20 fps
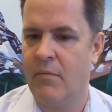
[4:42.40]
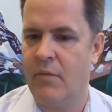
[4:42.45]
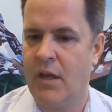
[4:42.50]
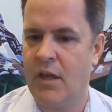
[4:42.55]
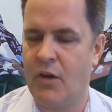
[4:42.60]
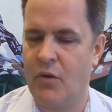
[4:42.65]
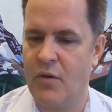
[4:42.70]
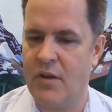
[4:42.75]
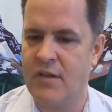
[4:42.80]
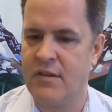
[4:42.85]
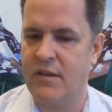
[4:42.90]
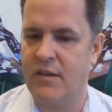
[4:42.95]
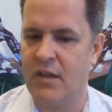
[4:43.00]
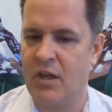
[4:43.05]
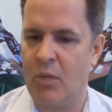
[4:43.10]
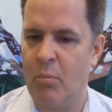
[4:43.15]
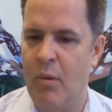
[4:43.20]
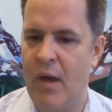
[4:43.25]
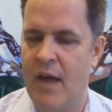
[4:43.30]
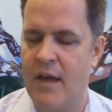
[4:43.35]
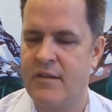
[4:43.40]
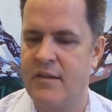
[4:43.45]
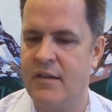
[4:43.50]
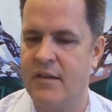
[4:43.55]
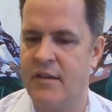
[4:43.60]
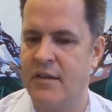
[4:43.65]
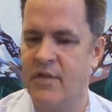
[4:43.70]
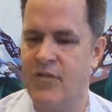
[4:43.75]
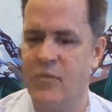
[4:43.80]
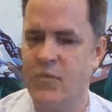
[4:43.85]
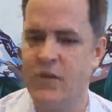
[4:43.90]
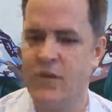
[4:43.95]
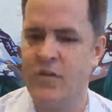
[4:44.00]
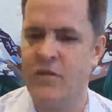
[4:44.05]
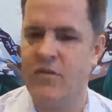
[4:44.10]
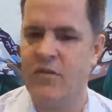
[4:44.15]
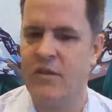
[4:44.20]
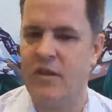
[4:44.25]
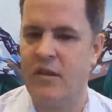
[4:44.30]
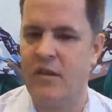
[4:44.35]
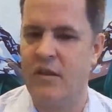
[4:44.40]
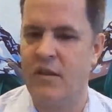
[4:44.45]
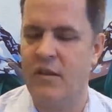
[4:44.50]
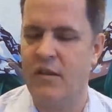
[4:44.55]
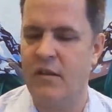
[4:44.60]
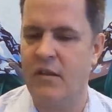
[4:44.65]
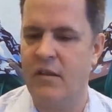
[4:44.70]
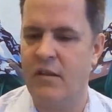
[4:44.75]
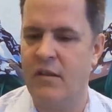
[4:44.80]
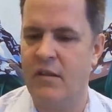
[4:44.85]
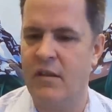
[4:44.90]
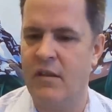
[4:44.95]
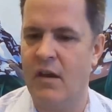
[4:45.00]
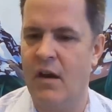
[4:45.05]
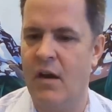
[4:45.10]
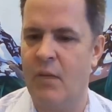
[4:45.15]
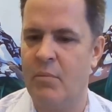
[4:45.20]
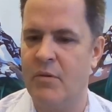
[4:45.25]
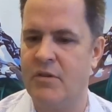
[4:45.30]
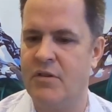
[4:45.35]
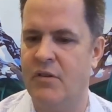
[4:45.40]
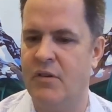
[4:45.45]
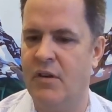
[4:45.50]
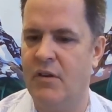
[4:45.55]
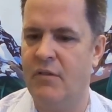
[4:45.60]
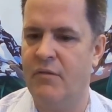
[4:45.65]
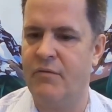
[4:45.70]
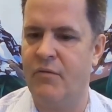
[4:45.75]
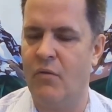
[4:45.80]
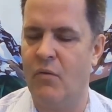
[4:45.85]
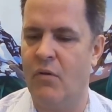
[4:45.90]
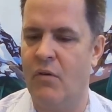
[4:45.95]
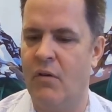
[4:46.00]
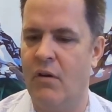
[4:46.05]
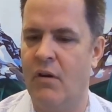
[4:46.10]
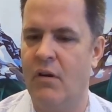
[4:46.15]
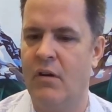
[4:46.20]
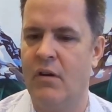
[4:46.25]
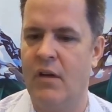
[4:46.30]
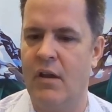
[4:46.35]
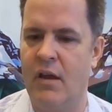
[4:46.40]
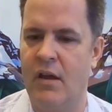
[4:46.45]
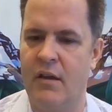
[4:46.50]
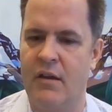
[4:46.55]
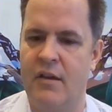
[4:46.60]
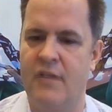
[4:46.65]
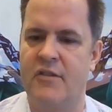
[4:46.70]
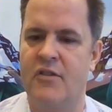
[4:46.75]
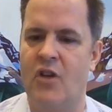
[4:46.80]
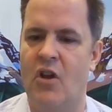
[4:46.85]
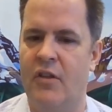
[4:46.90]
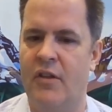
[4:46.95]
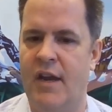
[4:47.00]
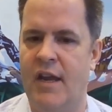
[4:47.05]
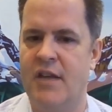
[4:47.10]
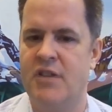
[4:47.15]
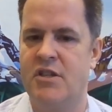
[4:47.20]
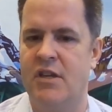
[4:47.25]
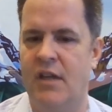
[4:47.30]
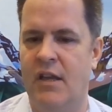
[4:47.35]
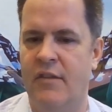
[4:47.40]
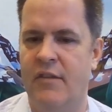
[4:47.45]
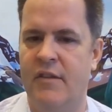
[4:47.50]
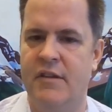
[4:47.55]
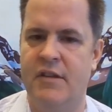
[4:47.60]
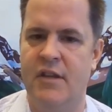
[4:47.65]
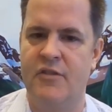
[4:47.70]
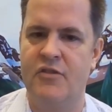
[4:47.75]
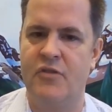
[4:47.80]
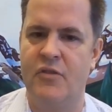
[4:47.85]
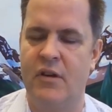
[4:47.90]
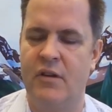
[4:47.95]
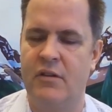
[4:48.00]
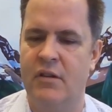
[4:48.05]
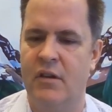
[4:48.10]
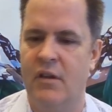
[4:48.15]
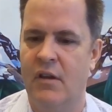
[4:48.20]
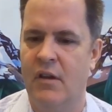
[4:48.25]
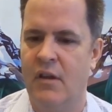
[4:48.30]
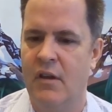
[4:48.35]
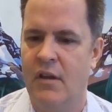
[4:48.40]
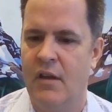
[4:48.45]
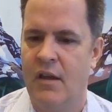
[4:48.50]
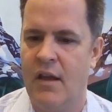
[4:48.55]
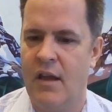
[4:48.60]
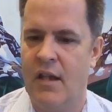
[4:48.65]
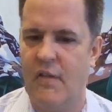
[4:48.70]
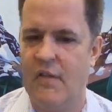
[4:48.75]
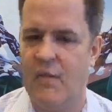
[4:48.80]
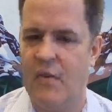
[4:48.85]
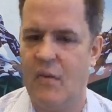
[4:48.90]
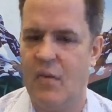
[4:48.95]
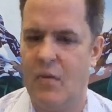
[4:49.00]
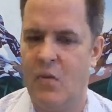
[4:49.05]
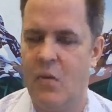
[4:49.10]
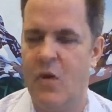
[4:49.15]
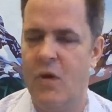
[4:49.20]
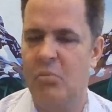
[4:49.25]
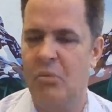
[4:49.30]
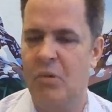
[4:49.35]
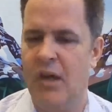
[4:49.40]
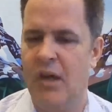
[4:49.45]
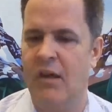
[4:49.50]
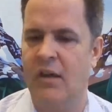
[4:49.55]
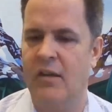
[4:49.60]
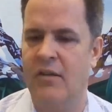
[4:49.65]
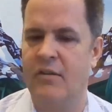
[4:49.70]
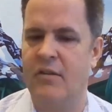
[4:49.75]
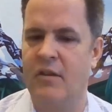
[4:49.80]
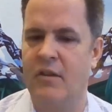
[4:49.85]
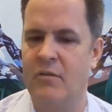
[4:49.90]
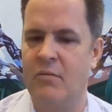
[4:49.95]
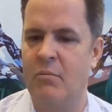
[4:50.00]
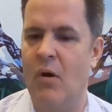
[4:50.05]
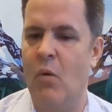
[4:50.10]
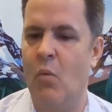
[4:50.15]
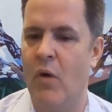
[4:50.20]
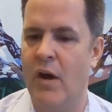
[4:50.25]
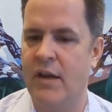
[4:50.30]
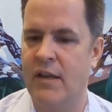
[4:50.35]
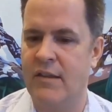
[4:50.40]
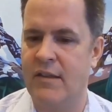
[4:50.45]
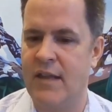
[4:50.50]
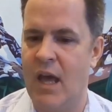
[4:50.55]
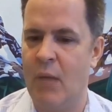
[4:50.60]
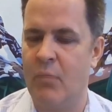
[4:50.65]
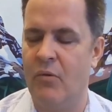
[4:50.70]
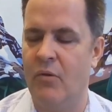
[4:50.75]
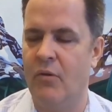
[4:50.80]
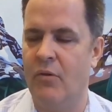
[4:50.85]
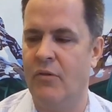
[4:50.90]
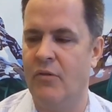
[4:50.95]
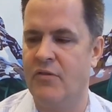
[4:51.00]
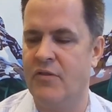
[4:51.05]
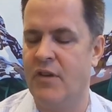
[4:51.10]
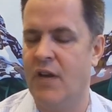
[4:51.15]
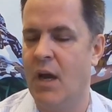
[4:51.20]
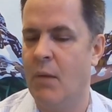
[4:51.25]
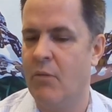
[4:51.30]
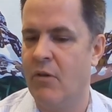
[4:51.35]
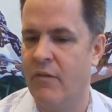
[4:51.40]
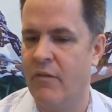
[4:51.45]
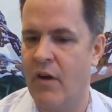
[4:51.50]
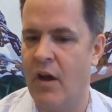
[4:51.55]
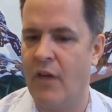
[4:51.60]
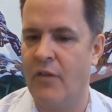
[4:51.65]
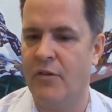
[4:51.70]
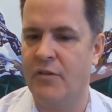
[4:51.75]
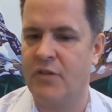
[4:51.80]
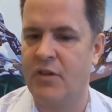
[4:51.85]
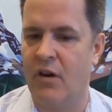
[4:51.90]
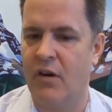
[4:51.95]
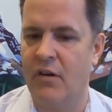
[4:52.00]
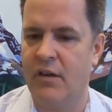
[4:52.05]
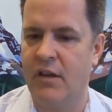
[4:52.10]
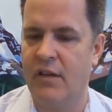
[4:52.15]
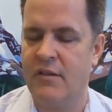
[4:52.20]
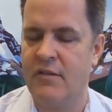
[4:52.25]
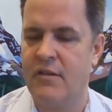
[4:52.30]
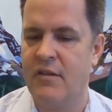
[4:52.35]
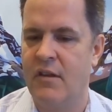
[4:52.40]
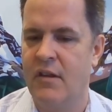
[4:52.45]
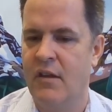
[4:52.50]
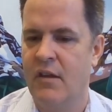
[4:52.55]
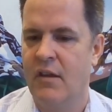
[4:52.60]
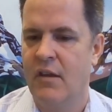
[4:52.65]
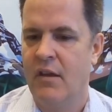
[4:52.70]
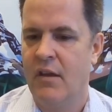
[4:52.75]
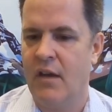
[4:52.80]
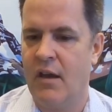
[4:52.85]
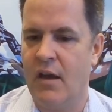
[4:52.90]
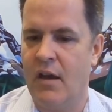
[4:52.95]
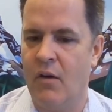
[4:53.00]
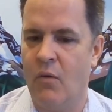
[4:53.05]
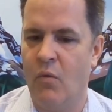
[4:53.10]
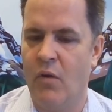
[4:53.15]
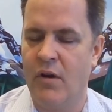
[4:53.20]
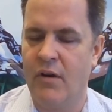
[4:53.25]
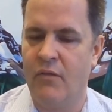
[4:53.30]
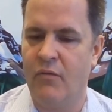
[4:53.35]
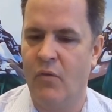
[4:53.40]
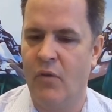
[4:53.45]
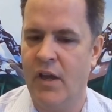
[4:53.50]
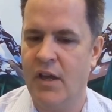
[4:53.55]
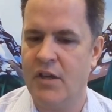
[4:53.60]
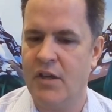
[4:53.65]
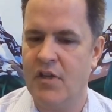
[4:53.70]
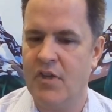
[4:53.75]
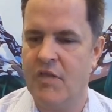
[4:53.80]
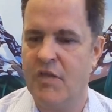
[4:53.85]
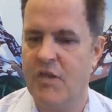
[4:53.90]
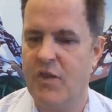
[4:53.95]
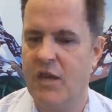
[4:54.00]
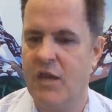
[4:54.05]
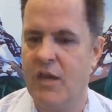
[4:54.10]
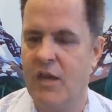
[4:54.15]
increasing the capacity is we do see the opportunity for consolidation in the district. And so Kuanping is but one example. There's a number of other targets, one of which